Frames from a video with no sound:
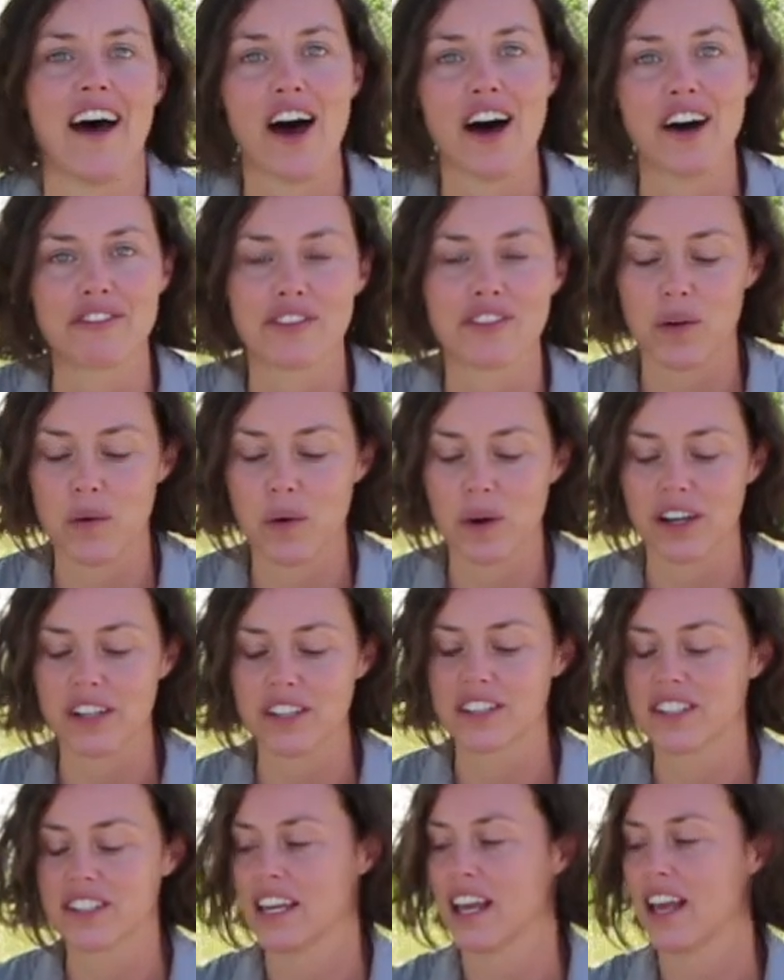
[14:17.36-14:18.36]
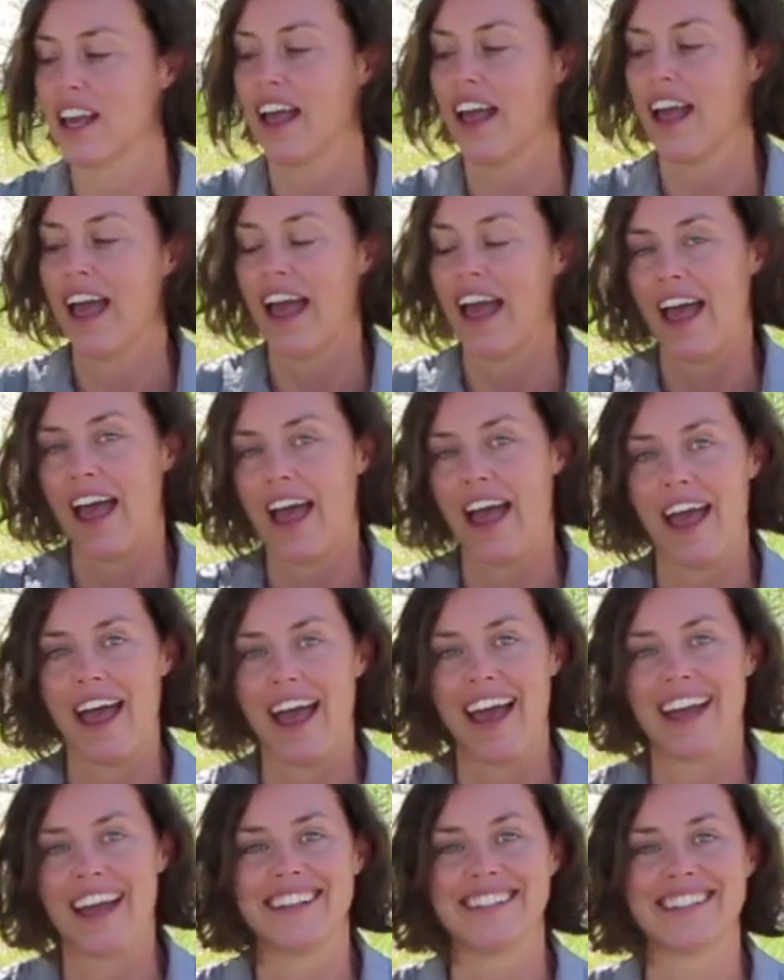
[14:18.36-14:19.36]
of course,
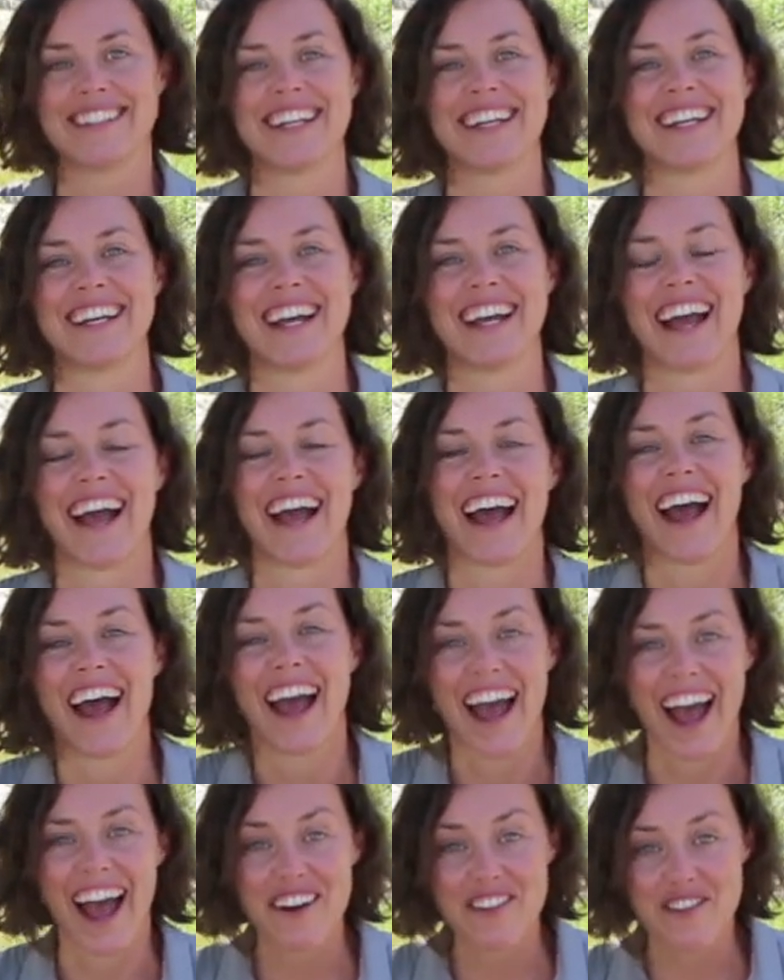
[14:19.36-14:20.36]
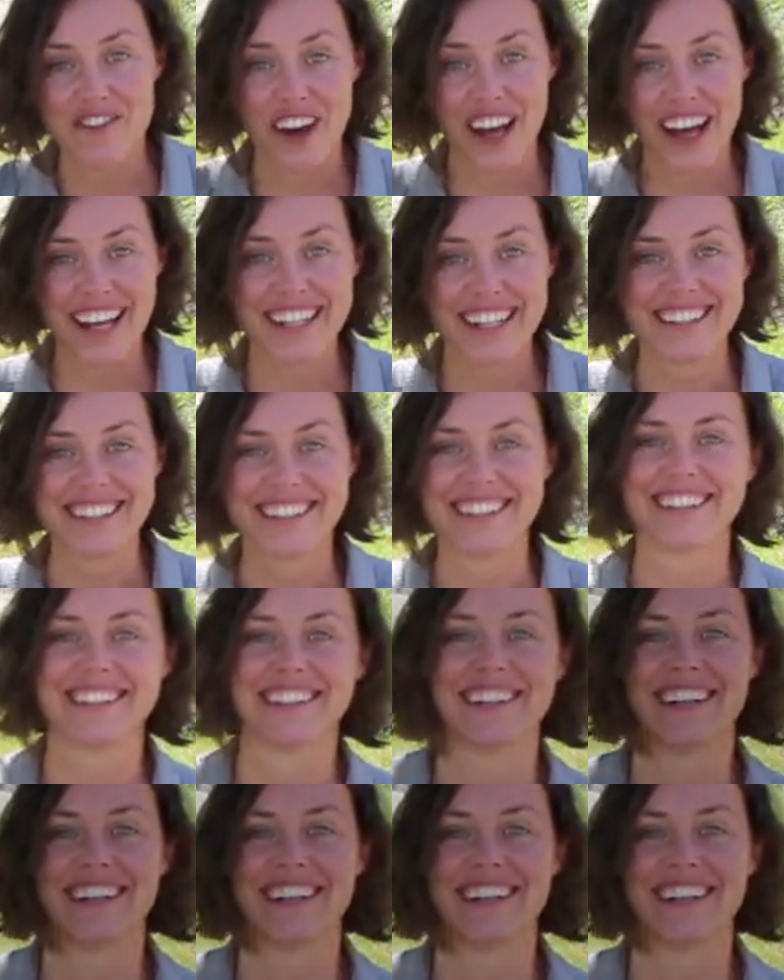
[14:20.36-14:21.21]
and have fun!